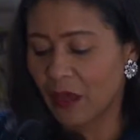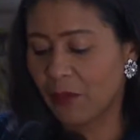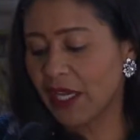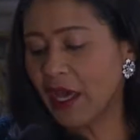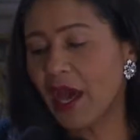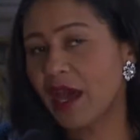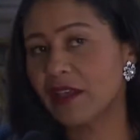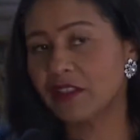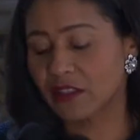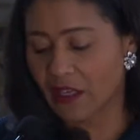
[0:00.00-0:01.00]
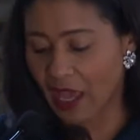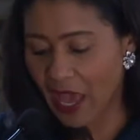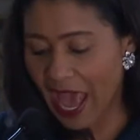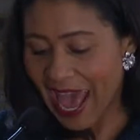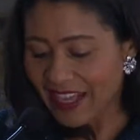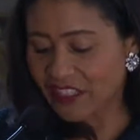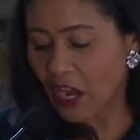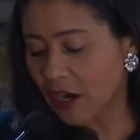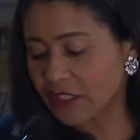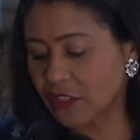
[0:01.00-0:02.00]
Because as
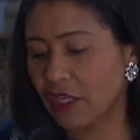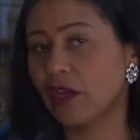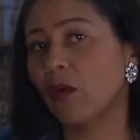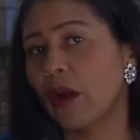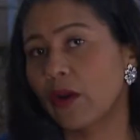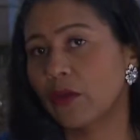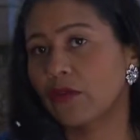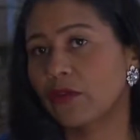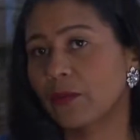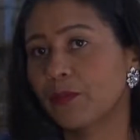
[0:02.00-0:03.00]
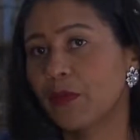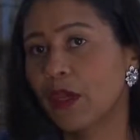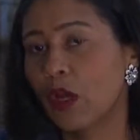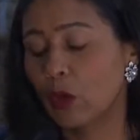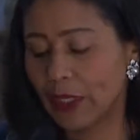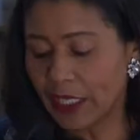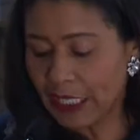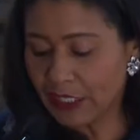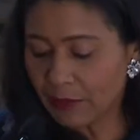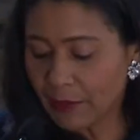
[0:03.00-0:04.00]
our city grows, we need to